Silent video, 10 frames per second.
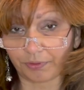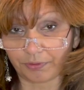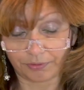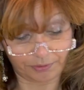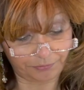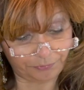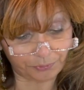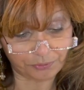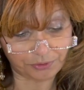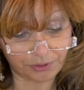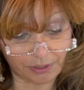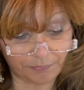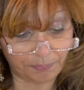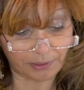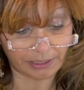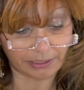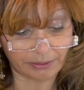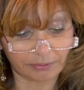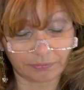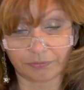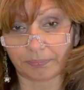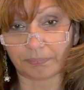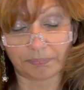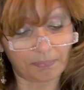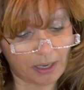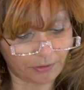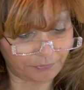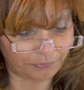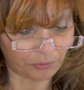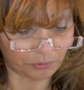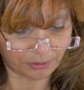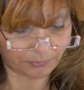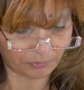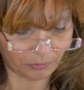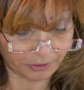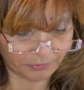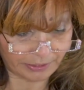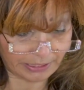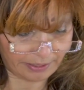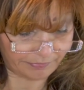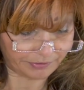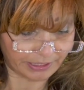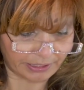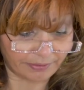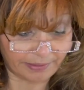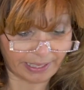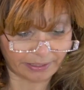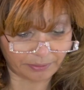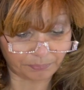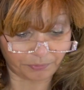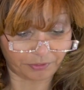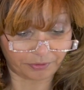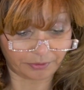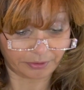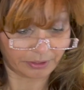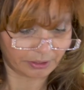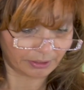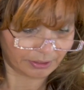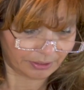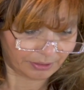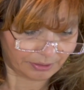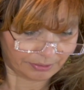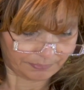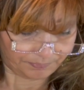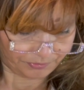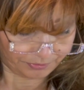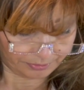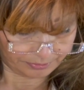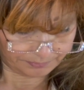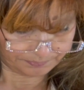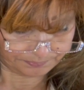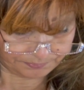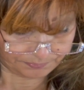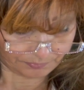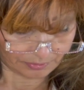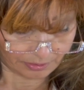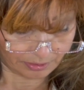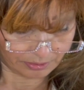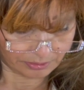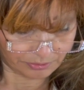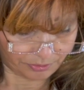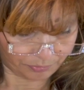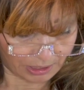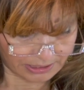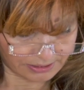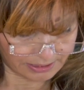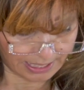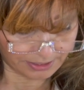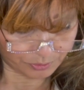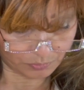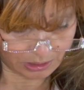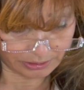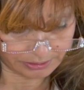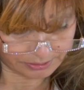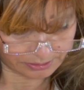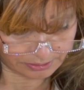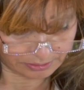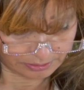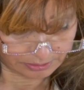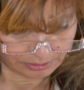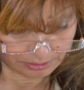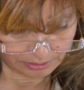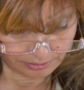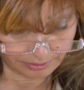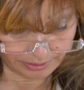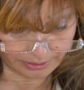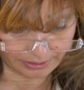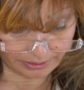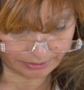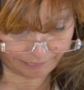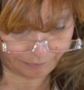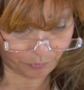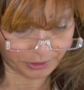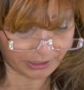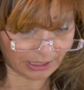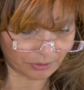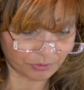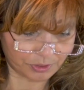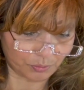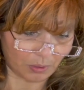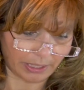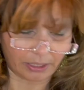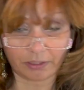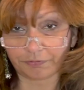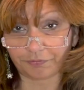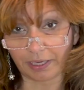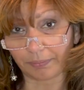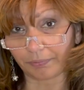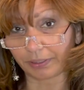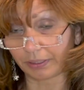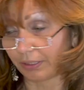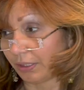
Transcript: the Fruit of Plenty from Modern Folk Embroidery, I've kitted that up with the threads as well as the 40 count Zweigart fabric.